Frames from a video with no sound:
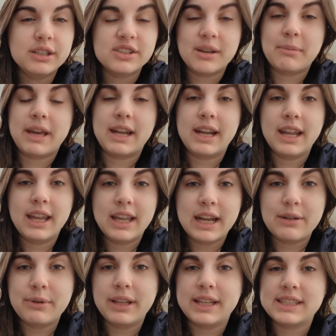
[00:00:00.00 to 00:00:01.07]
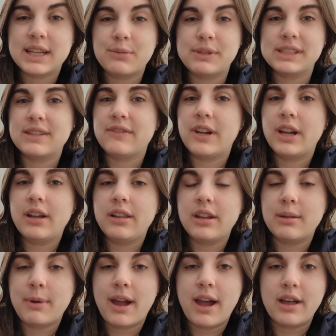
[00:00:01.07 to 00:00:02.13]
So I'm editing and I realized I wasn't very
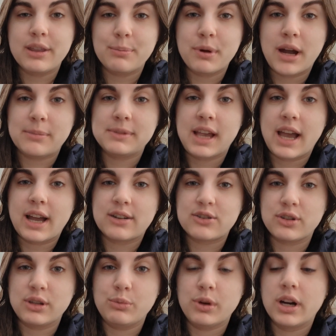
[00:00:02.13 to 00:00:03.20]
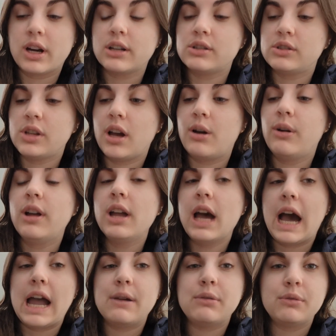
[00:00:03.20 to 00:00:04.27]
clear about how the prompts actually work. So
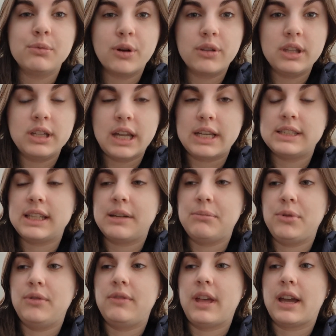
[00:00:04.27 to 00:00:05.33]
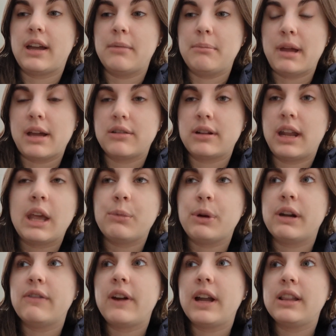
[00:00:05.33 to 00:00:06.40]
I will roll the dice and move that amount. And
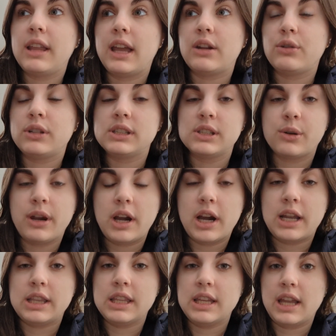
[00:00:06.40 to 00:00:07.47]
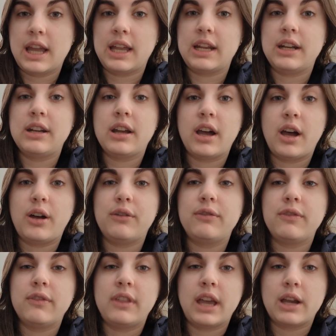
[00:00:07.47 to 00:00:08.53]
whenever I land on a square at the end
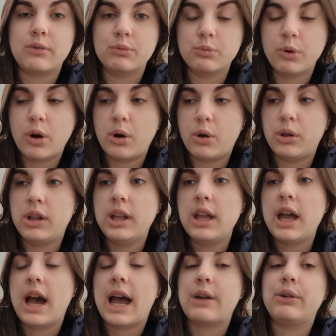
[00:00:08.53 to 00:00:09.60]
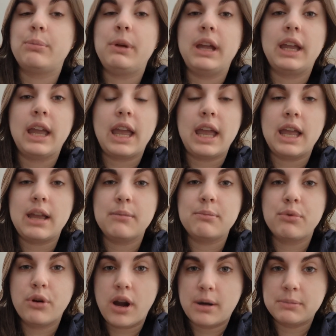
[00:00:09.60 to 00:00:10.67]
of that roll, I will pick a
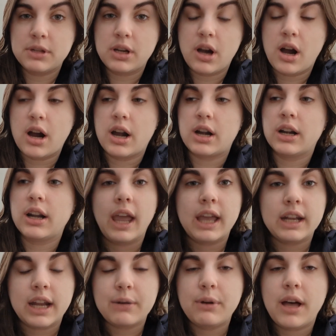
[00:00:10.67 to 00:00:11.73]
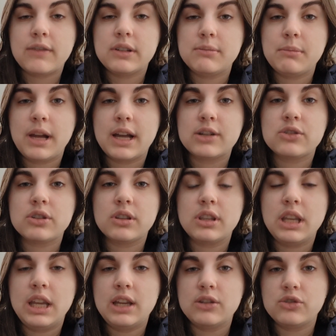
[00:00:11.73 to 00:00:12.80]
prompt card and I will have to match
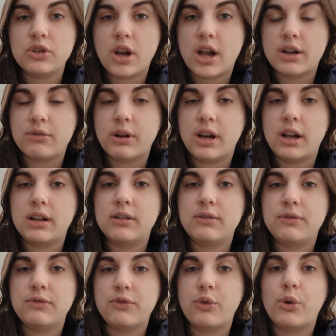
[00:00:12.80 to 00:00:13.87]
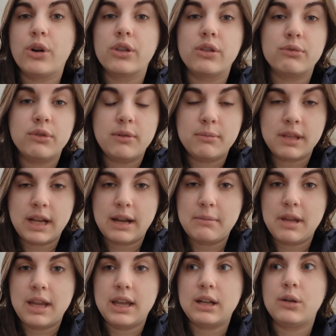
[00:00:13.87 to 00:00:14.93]
the genre for the room that I'm
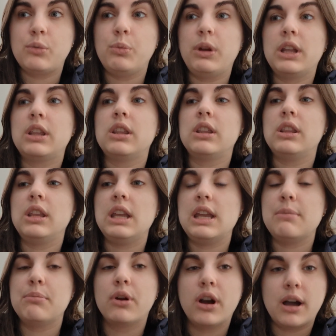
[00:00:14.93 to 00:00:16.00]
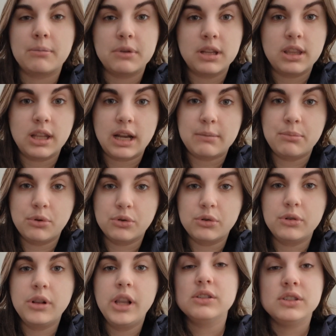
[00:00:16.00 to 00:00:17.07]
in with the prompt that I
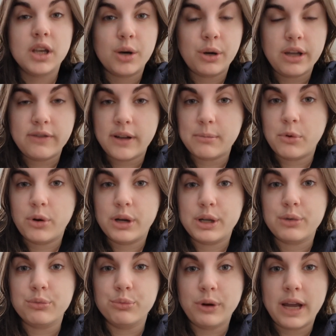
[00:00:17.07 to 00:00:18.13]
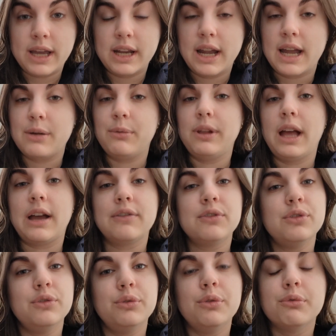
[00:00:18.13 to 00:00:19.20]
pull. So if I'm on red, I will have
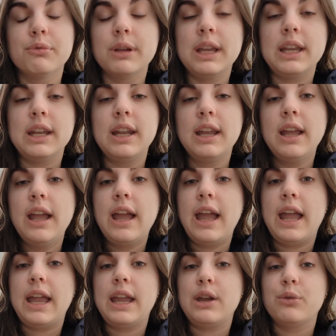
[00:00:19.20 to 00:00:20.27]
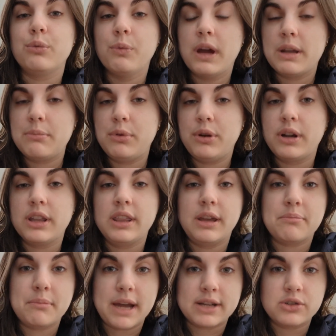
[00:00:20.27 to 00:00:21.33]
to read a red book
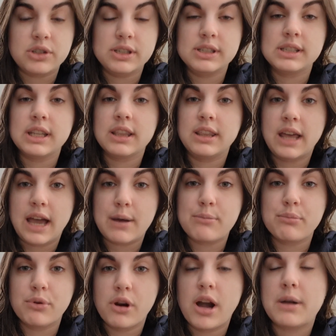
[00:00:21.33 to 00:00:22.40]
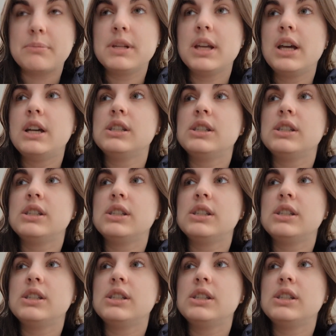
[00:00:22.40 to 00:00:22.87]
that matches that prompt.